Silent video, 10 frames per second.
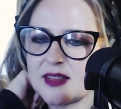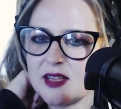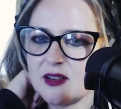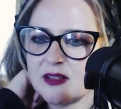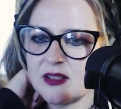
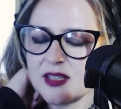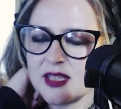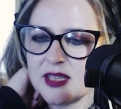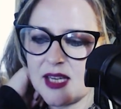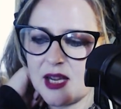The other
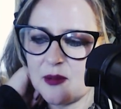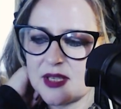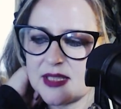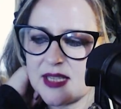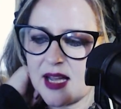thing that I
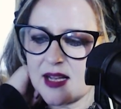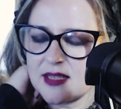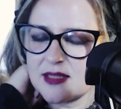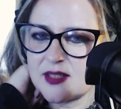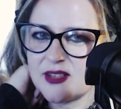wanted to
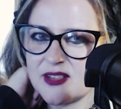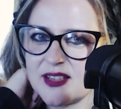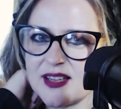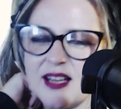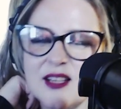ask
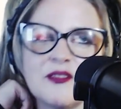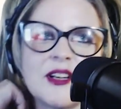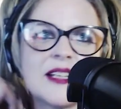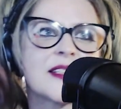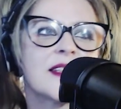you, I love
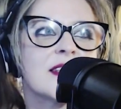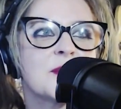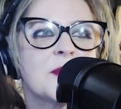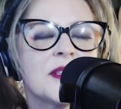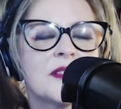asking
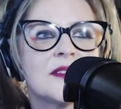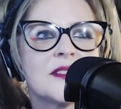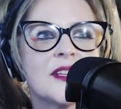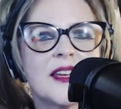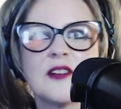this one
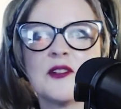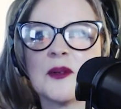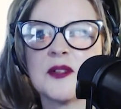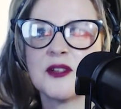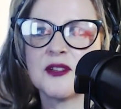to
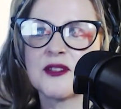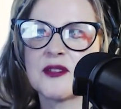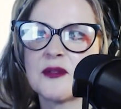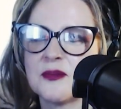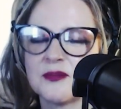everyone
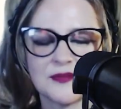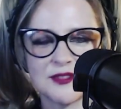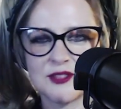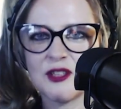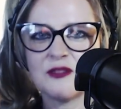who's
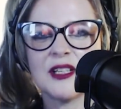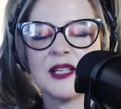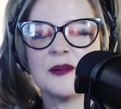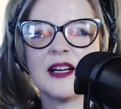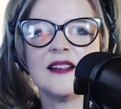doing
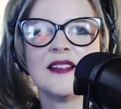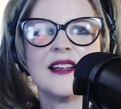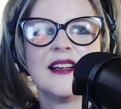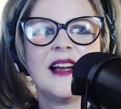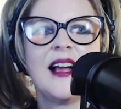really well.
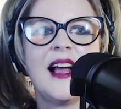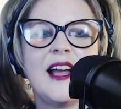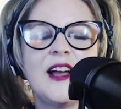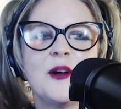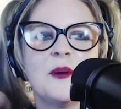
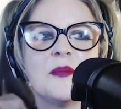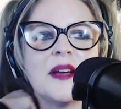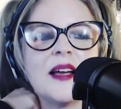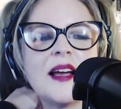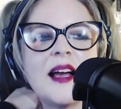
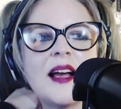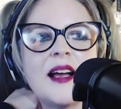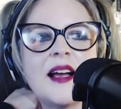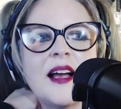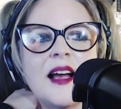Do
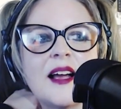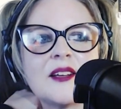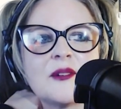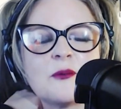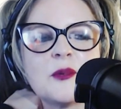
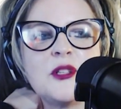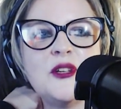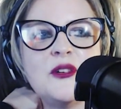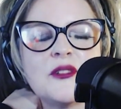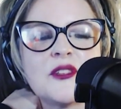
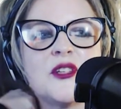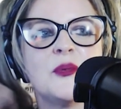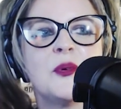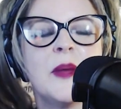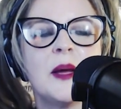
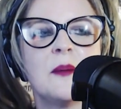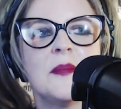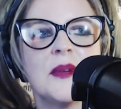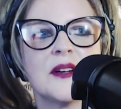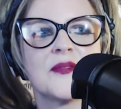you
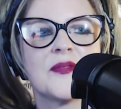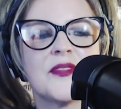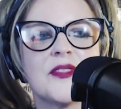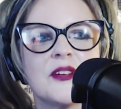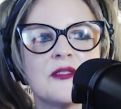remember
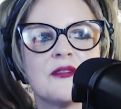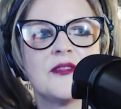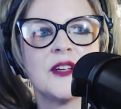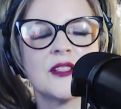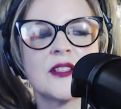the
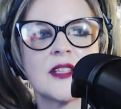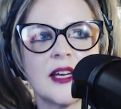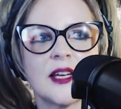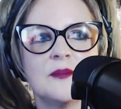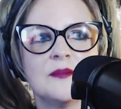first
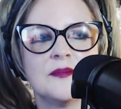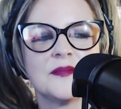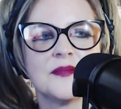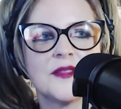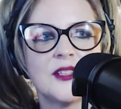time
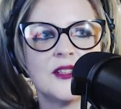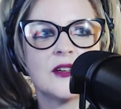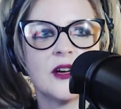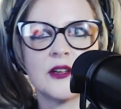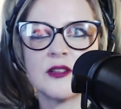that
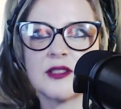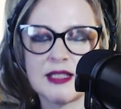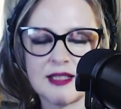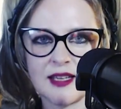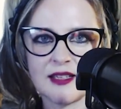you got on
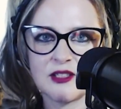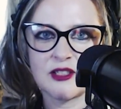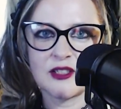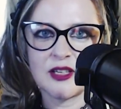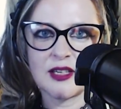
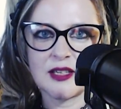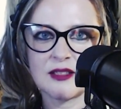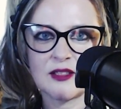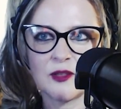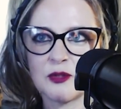stage and had
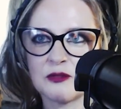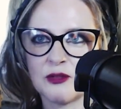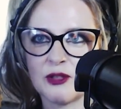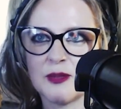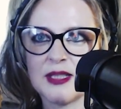to do a
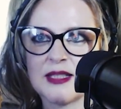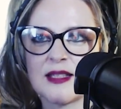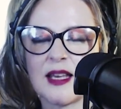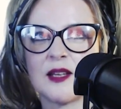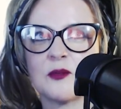
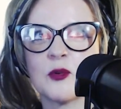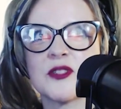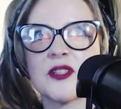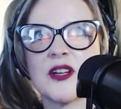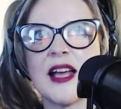performance? And
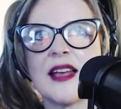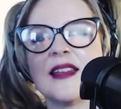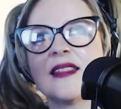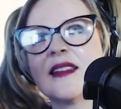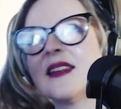was there
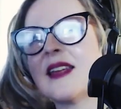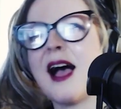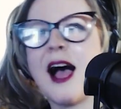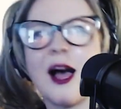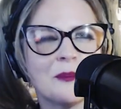anything that
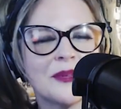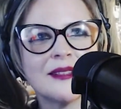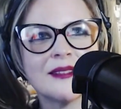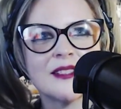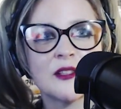
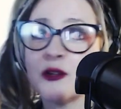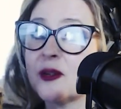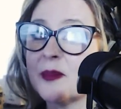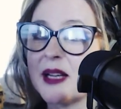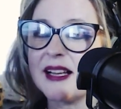happened, good
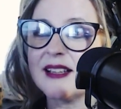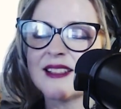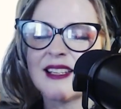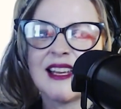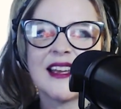or bad,
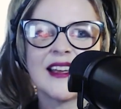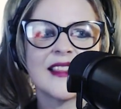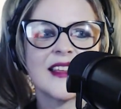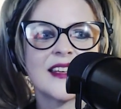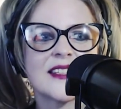
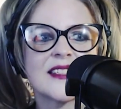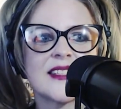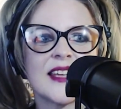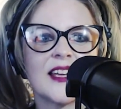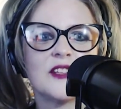that has
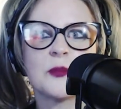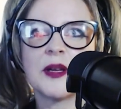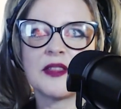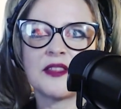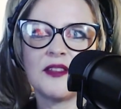stayed
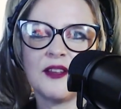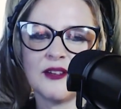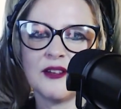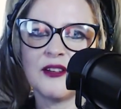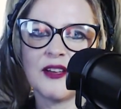with
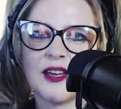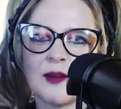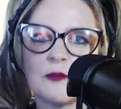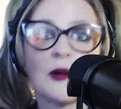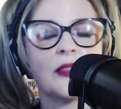you
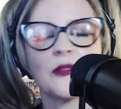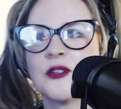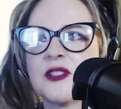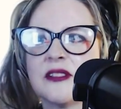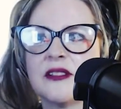right
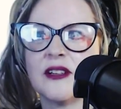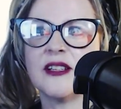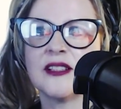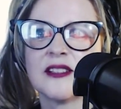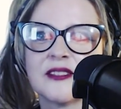through till now?